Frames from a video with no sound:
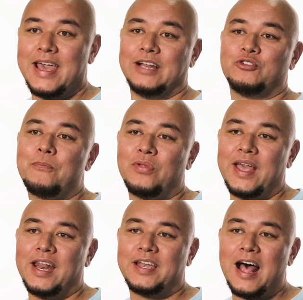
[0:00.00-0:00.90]
And
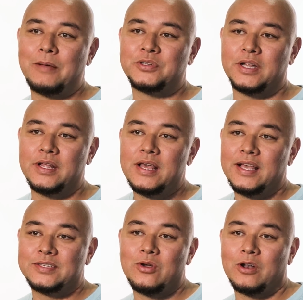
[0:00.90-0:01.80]
Drupal eight adoption
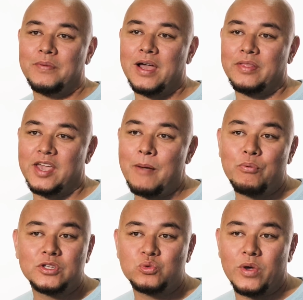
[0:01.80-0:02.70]
is going to be on the
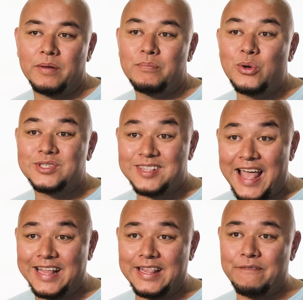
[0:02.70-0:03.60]
upward swing most
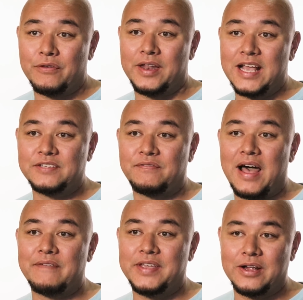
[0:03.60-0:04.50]
likely for the next
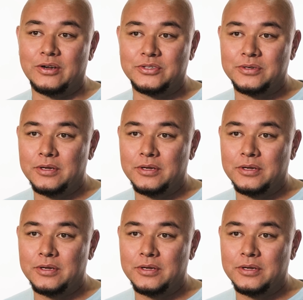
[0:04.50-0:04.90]
five years.